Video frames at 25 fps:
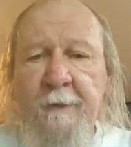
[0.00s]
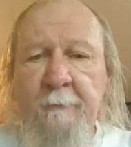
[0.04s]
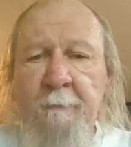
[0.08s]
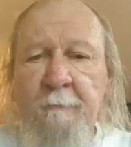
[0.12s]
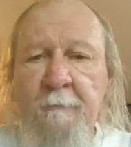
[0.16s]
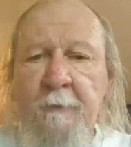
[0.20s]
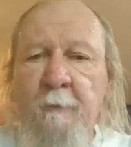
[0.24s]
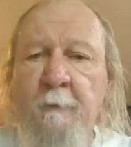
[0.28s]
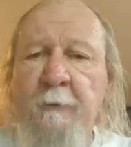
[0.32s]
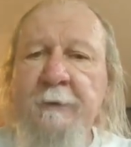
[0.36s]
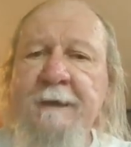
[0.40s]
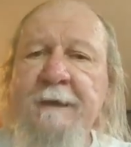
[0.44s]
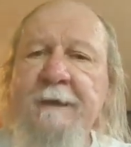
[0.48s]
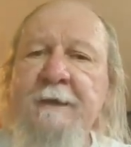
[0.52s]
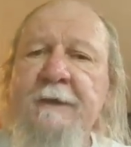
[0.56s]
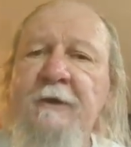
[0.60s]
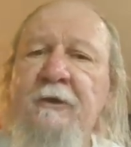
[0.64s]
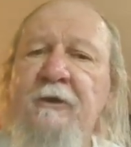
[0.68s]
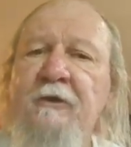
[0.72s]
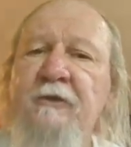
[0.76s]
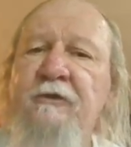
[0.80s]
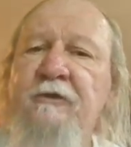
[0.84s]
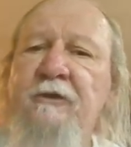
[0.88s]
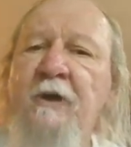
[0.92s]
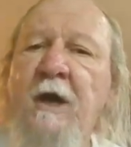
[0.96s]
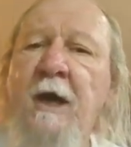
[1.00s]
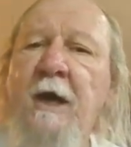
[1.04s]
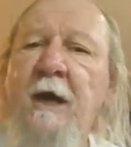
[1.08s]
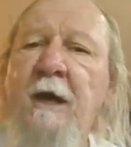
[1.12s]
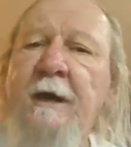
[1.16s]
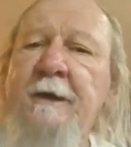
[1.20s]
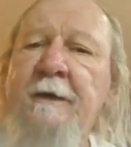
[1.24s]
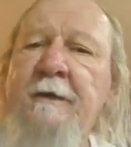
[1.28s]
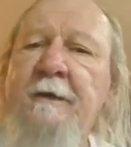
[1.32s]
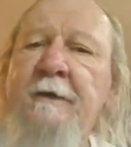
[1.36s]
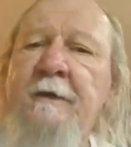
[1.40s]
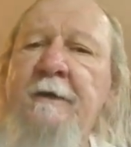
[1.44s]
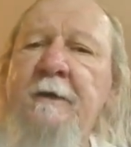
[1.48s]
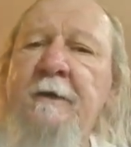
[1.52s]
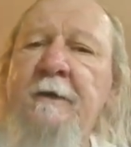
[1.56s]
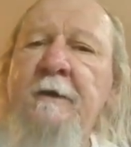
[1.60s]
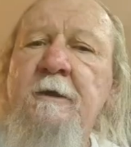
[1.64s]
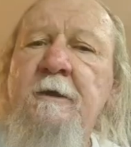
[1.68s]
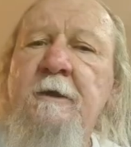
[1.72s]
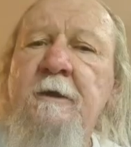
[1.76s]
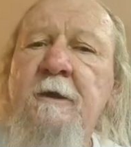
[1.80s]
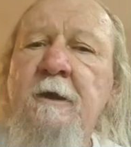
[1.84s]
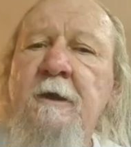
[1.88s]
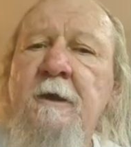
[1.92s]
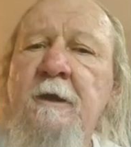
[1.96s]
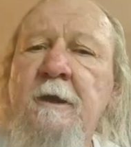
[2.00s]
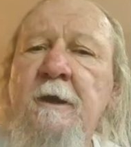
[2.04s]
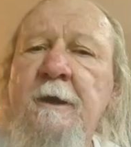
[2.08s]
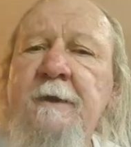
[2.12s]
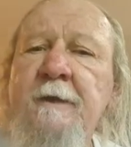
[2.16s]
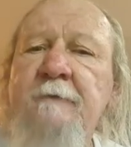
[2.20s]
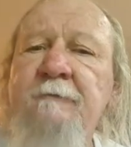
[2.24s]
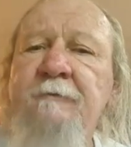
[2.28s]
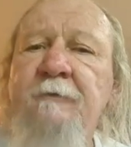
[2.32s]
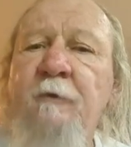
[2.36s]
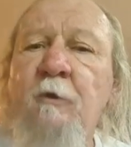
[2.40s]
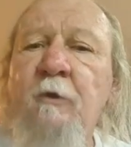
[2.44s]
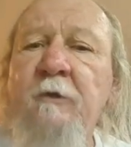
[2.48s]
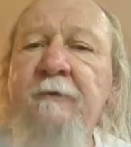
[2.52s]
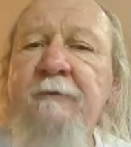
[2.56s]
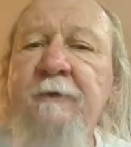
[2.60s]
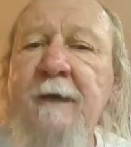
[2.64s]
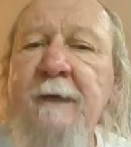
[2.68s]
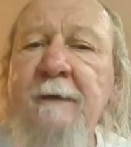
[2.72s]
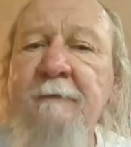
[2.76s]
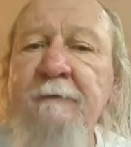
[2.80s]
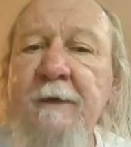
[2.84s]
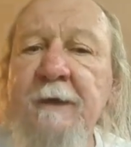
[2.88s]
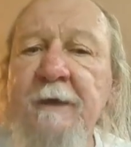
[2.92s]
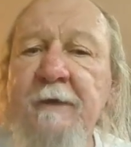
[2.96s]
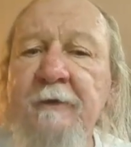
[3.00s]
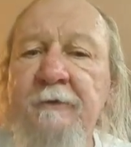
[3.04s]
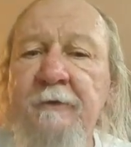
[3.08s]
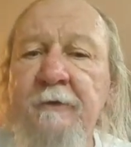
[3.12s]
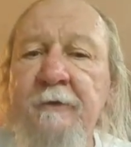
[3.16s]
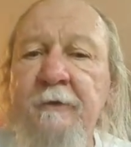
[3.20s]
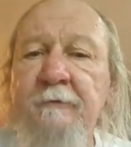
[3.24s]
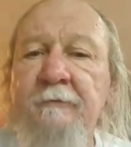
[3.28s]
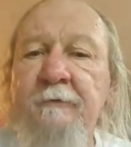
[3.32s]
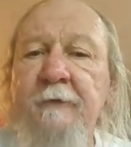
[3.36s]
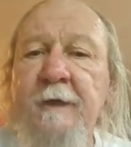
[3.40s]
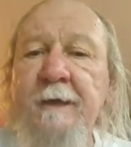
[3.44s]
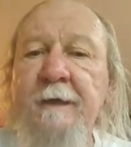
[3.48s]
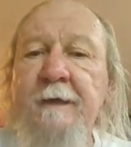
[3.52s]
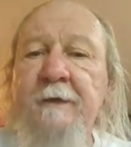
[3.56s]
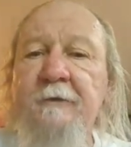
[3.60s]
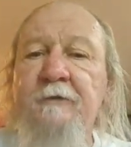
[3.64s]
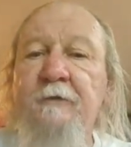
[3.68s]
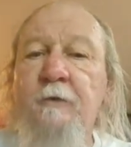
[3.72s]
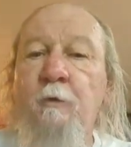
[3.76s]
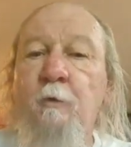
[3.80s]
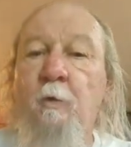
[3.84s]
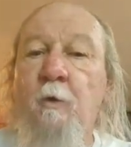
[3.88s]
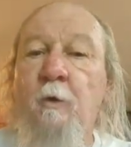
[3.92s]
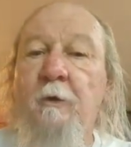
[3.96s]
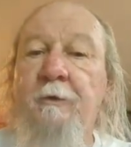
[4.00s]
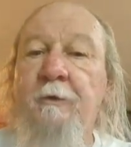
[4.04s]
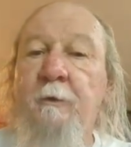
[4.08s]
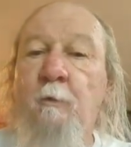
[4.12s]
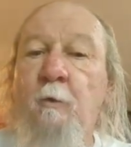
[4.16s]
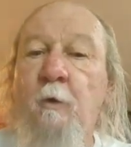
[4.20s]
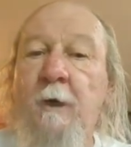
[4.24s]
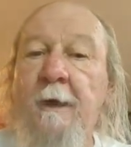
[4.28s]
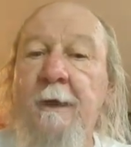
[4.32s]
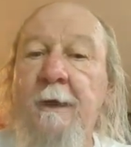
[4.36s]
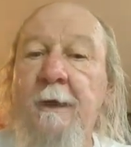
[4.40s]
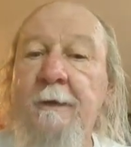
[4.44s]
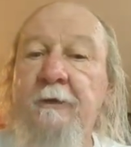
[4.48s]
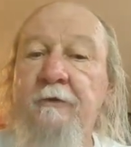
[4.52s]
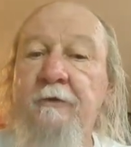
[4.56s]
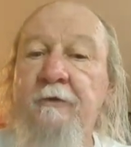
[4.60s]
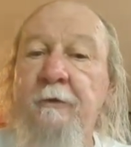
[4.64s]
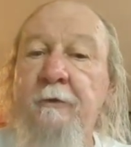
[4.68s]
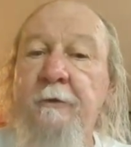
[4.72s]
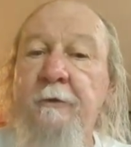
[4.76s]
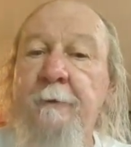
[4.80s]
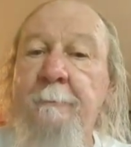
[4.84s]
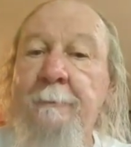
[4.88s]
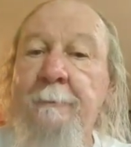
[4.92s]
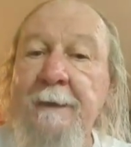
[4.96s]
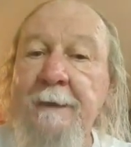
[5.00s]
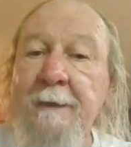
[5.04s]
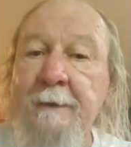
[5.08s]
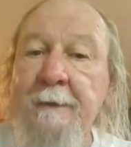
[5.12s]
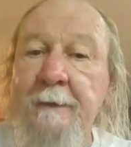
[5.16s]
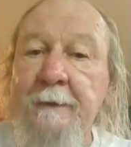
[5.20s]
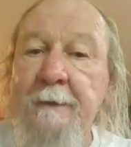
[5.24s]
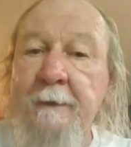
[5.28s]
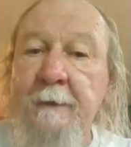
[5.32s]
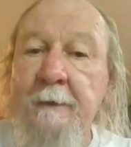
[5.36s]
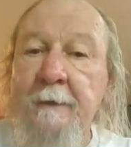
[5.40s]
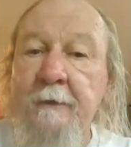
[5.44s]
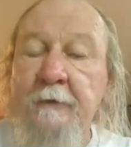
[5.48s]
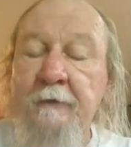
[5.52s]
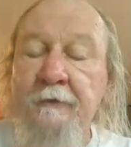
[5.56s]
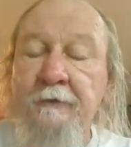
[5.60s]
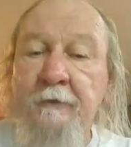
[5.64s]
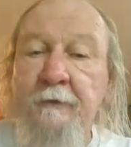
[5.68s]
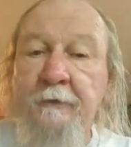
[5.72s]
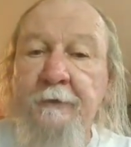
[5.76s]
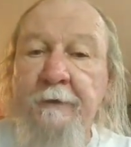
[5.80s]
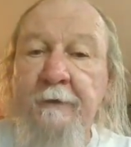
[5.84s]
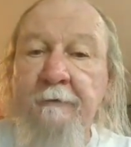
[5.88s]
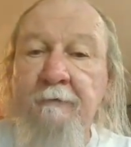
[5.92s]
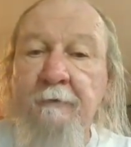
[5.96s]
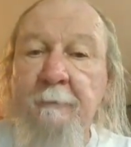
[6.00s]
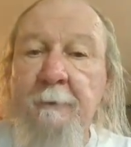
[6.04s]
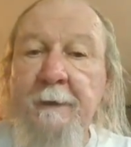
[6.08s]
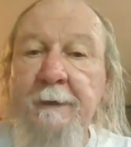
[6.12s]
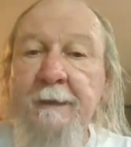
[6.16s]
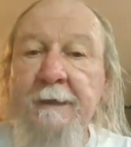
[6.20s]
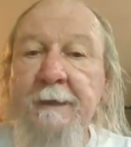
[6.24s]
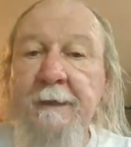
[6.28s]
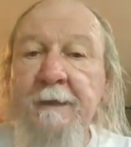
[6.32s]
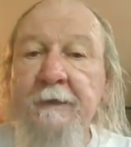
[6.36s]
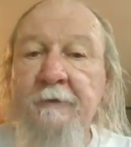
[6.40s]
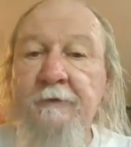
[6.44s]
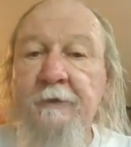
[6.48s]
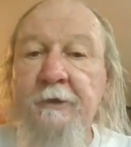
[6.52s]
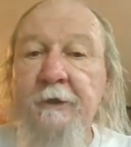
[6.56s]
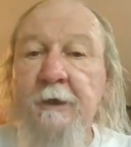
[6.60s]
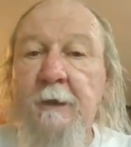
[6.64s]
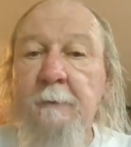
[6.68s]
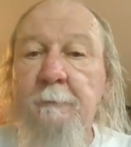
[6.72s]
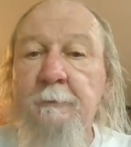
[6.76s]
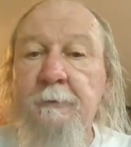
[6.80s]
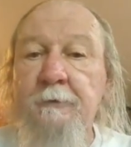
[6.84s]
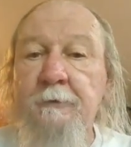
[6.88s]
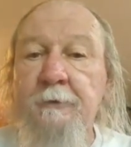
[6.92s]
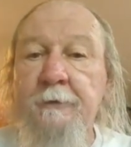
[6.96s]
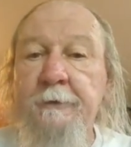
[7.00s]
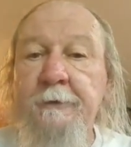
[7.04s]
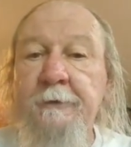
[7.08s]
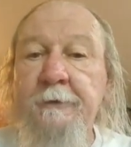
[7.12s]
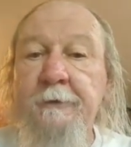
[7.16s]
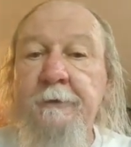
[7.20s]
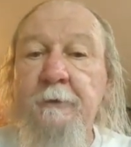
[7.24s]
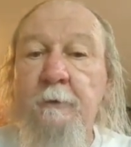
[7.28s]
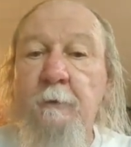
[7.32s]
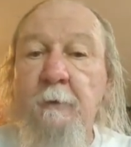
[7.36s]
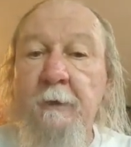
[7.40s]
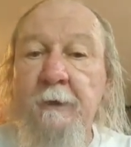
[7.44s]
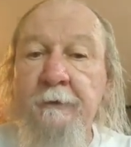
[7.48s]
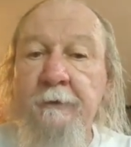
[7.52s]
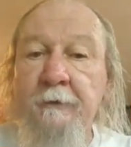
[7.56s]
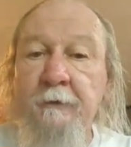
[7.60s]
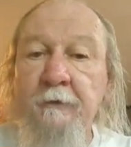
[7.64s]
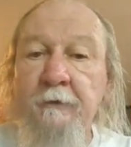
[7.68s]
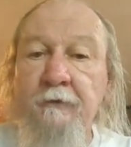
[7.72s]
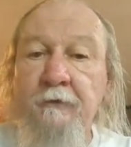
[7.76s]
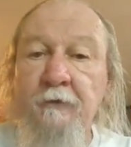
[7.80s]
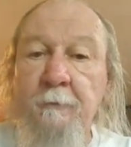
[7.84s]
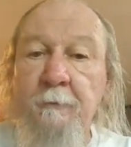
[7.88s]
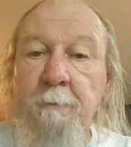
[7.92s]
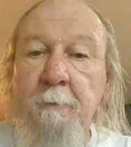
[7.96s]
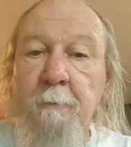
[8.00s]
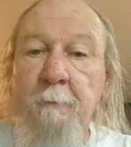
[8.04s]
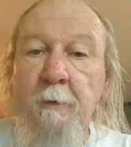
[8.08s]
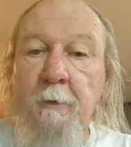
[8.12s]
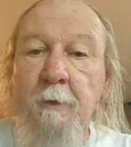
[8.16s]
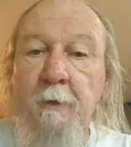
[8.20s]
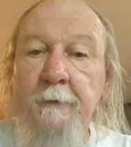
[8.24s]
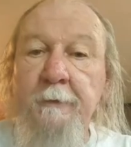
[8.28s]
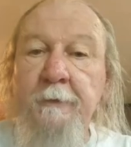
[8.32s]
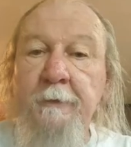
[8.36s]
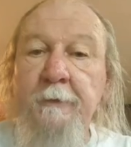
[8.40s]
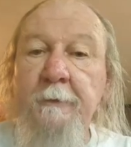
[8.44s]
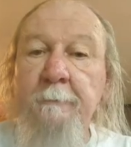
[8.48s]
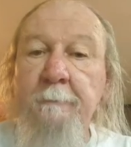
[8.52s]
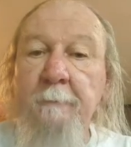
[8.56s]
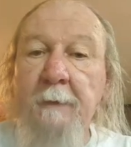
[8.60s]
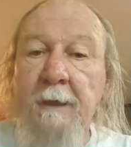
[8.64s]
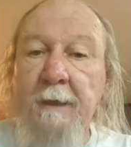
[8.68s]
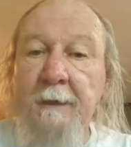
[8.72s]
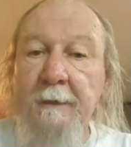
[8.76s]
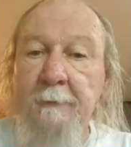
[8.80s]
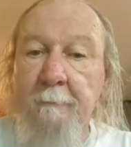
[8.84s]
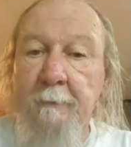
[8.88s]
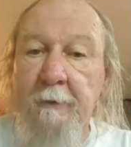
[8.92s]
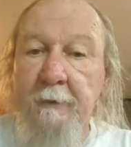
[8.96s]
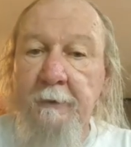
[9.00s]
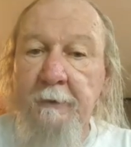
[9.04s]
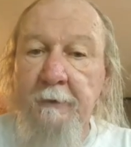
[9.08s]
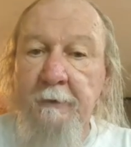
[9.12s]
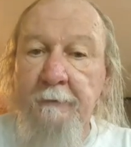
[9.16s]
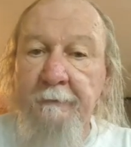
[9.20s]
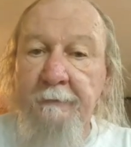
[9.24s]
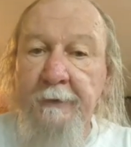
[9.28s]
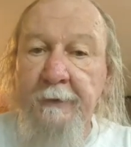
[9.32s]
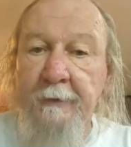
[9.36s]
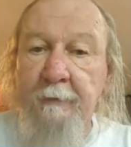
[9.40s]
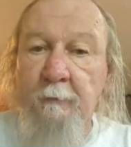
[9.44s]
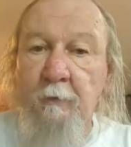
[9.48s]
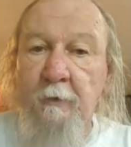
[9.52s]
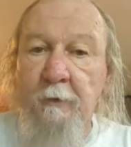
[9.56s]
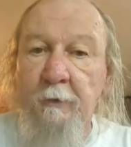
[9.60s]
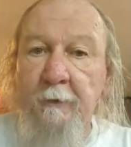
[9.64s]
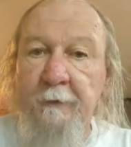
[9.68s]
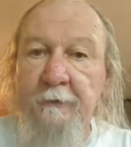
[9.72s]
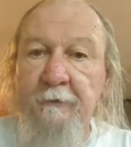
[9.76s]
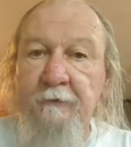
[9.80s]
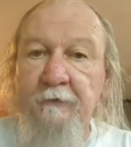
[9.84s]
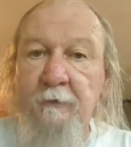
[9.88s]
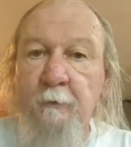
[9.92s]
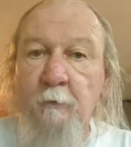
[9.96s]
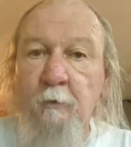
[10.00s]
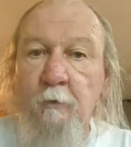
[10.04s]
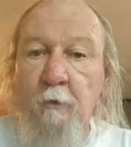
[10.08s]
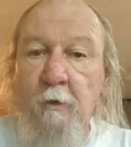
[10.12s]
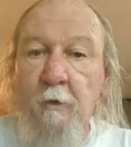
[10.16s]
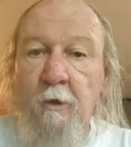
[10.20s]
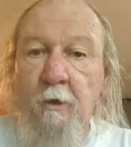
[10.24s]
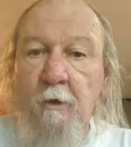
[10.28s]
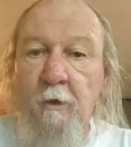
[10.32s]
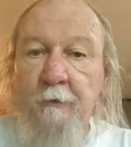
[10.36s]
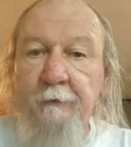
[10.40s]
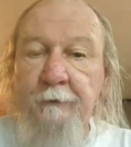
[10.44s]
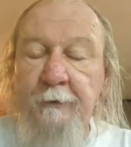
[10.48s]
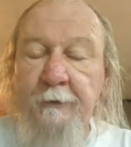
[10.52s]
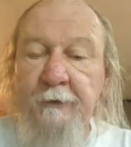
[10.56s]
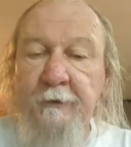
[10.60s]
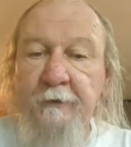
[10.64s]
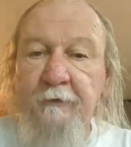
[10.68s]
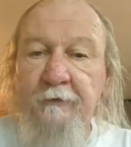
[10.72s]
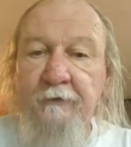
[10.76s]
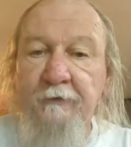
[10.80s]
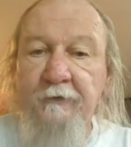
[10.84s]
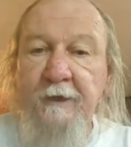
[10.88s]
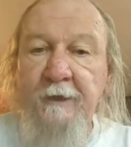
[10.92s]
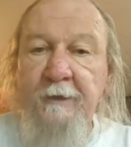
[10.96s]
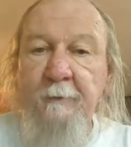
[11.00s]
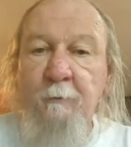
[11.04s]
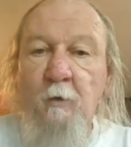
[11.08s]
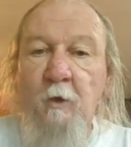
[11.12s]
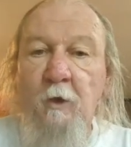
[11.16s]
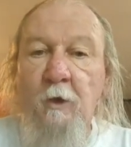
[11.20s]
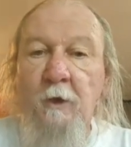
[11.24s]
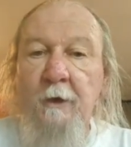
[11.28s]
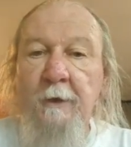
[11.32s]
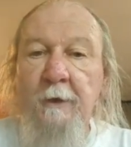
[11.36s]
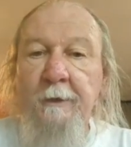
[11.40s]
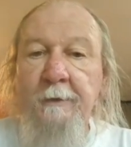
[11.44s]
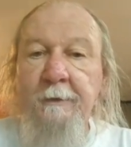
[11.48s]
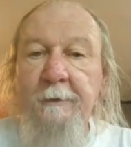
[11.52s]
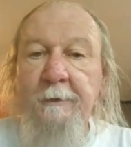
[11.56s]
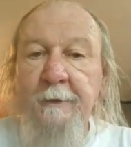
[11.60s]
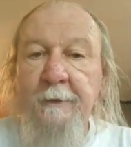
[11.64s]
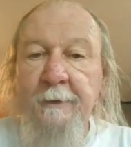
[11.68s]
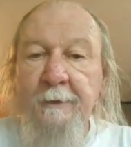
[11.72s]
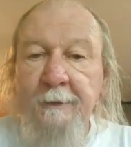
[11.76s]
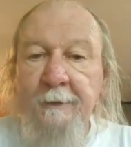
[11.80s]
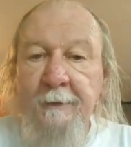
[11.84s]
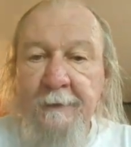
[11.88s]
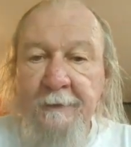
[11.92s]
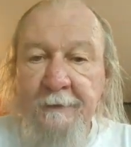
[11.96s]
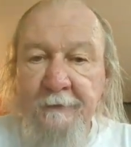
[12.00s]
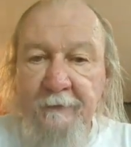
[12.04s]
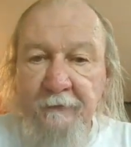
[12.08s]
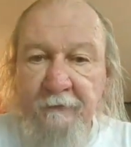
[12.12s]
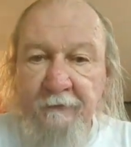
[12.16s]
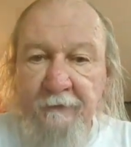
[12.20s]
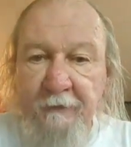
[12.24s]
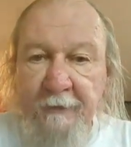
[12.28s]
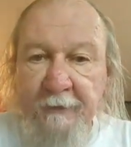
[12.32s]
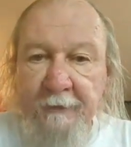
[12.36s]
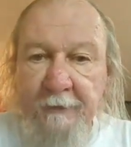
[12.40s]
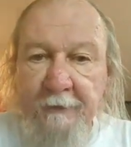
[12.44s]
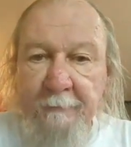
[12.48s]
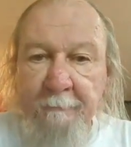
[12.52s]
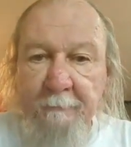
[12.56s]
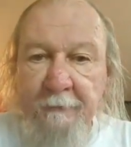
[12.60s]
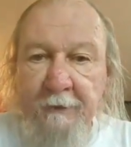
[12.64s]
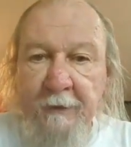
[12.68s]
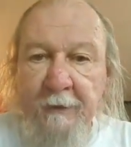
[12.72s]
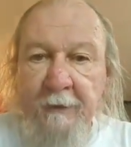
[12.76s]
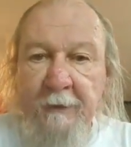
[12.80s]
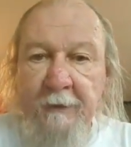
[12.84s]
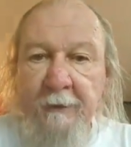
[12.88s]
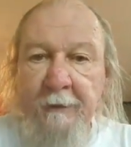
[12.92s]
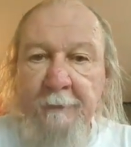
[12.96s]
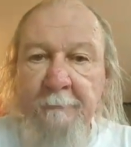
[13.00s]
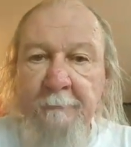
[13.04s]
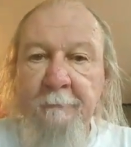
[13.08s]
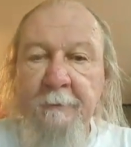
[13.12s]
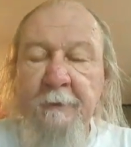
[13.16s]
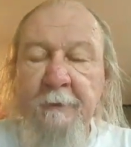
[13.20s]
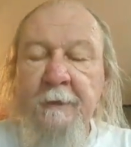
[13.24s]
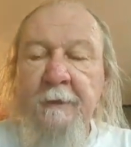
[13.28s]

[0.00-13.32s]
But we need to decide, like 4 or 5 days in advance, what the wine is going to be, so that everybody has the opportunity to go out to the supermarket and buy a bottle of that wine. So we're all drinking the same wine at the same time,